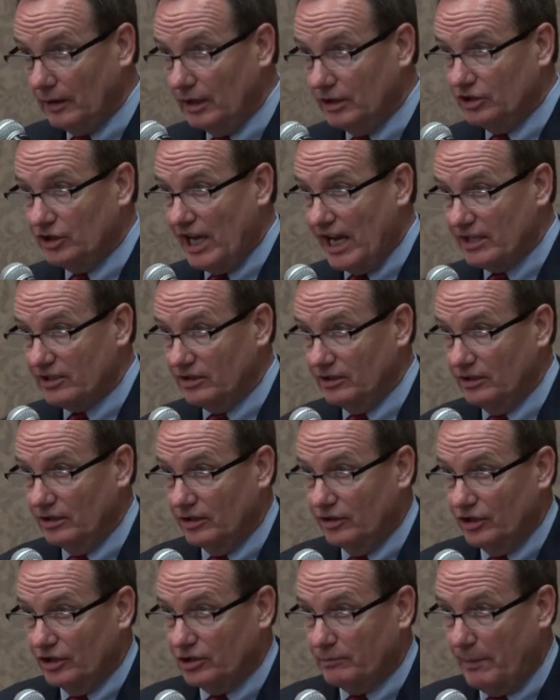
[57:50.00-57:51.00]
Jackson,
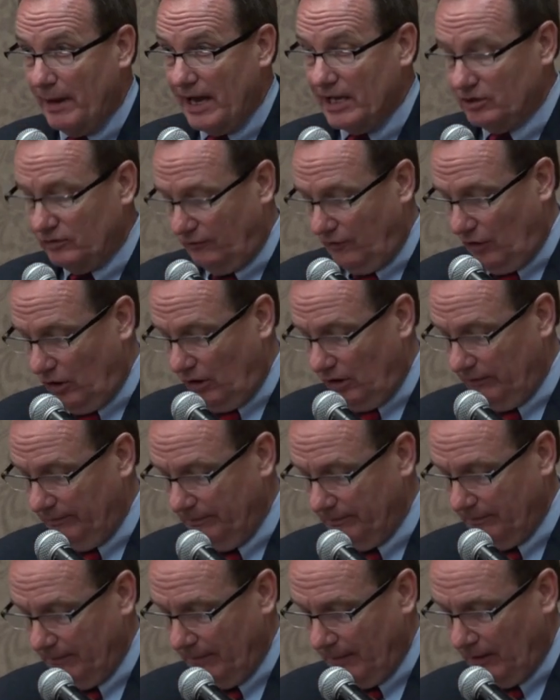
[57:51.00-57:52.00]
this past
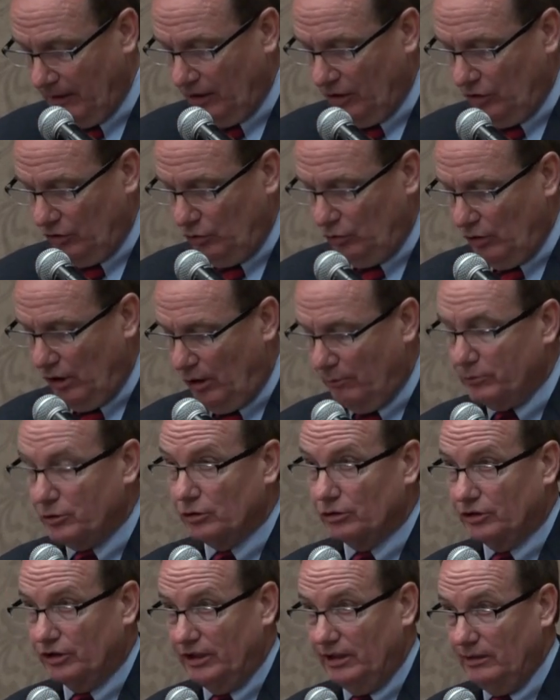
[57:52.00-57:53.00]
fall, you helped
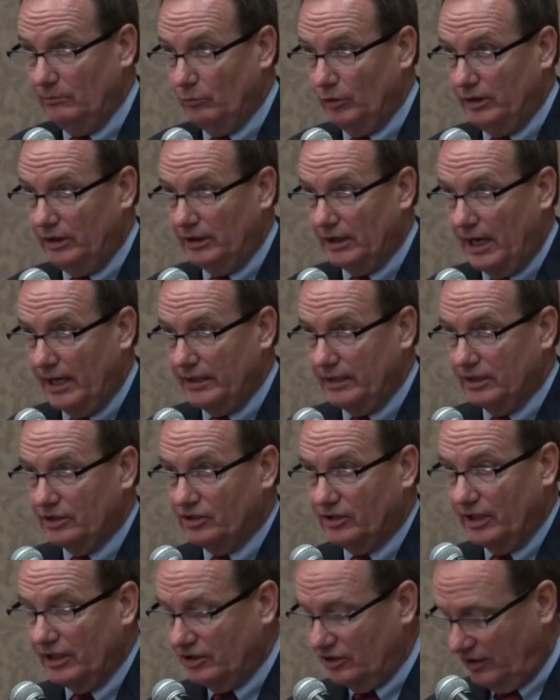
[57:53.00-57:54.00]
your team win the
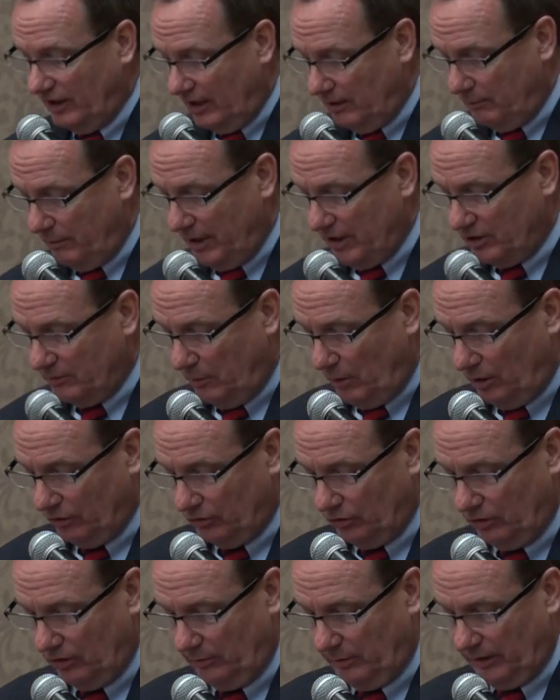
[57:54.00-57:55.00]
IESA state baseball
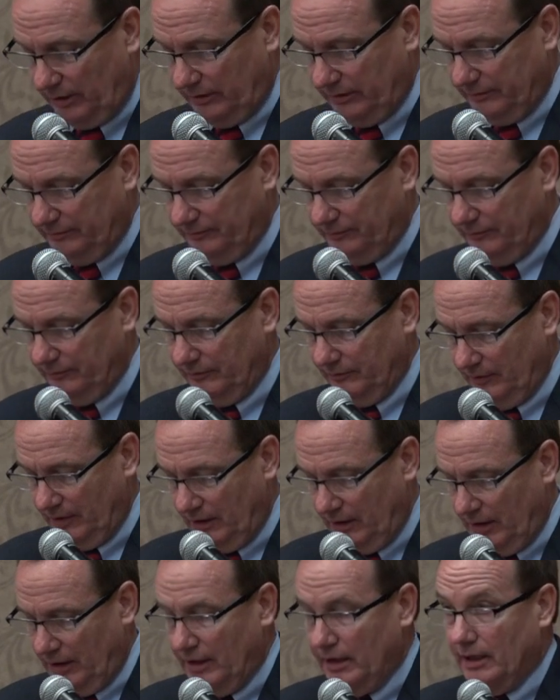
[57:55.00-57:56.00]
tournament.
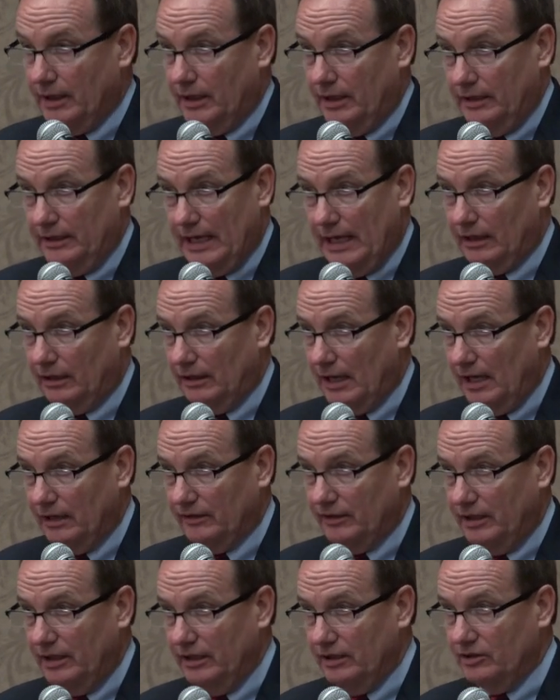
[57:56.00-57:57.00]
Not a lot
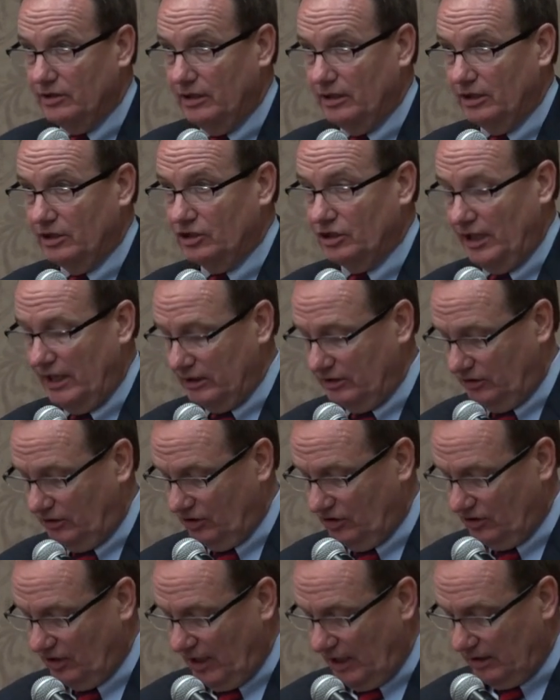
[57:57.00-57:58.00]
of kids get a chance to
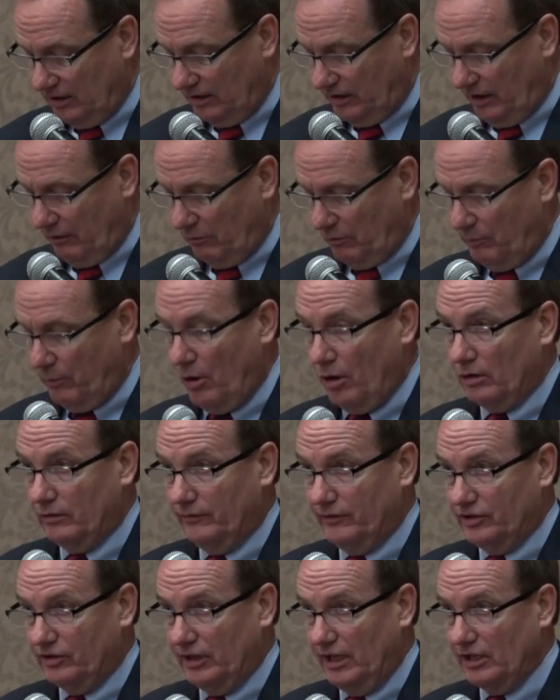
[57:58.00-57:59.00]
say that they were part of
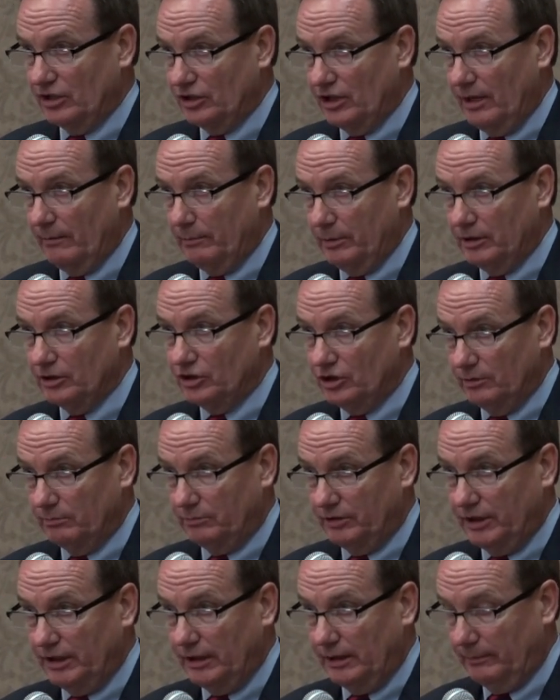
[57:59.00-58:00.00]
a state
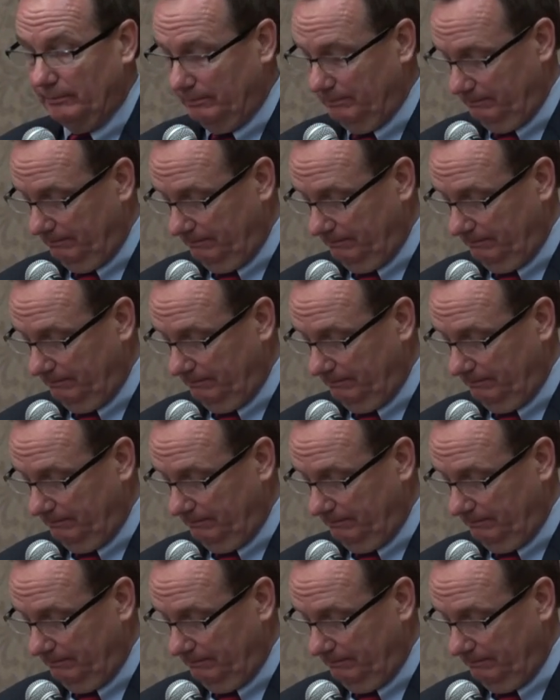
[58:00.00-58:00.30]
championship team.